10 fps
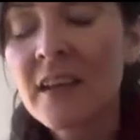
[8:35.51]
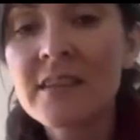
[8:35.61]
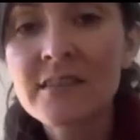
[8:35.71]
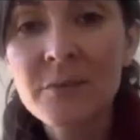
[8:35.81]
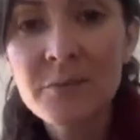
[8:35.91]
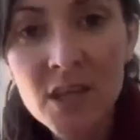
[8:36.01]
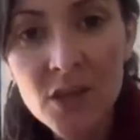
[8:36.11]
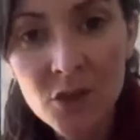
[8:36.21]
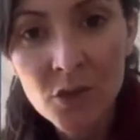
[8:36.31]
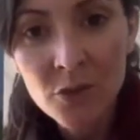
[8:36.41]
This can be
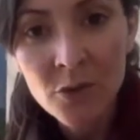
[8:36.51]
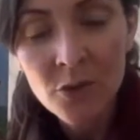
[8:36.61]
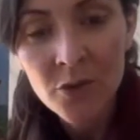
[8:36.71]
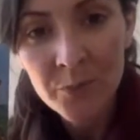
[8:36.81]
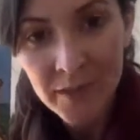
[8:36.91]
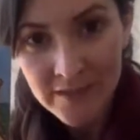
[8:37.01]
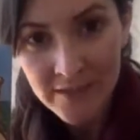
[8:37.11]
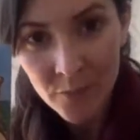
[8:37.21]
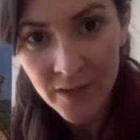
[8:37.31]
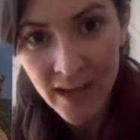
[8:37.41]
you or could be
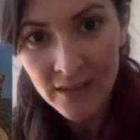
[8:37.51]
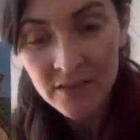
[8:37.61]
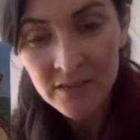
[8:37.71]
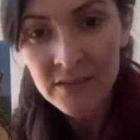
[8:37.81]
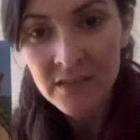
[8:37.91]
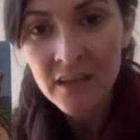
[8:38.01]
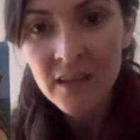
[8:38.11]
someone else.